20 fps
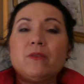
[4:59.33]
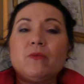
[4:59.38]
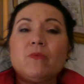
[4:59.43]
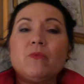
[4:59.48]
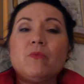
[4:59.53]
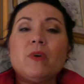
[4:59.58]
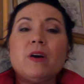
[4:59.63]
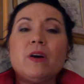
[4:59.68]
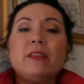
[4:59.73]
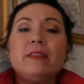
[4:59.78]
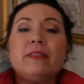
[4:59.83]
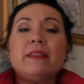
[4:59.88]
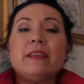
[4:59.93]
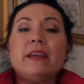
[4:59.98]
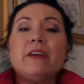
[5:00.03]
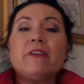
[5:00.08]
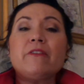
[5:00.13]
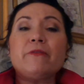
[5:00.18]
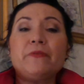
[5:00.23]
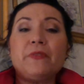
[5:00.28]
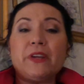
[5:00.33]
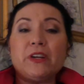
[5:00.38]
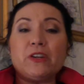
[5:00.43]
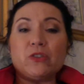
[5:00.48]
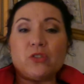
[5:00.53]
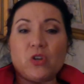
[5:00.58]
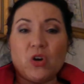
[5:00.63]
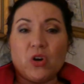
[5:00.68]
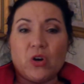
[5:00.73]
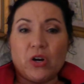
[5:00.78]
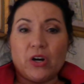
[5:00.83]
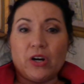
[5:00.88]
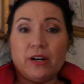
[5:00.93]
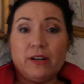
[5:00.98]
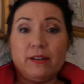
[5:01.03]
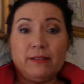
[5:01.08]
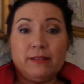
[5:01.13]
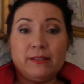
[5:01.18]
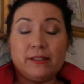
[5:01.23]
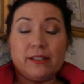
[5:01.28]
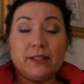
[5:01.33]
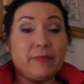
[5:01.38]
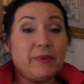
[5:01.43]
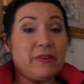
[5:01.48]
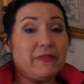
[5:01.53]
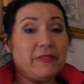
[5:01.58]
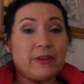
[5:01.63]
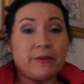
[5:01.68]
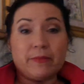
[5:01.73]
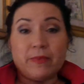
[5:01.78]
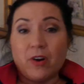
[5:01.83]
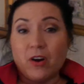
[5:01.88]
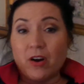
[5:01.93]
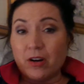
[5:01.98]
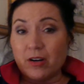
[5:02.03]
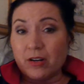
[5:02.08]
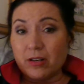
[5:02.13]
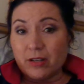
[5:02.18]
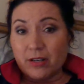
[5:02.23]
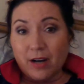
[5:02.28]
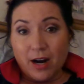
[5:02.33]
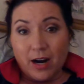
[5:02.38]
what their fears are. Some of them are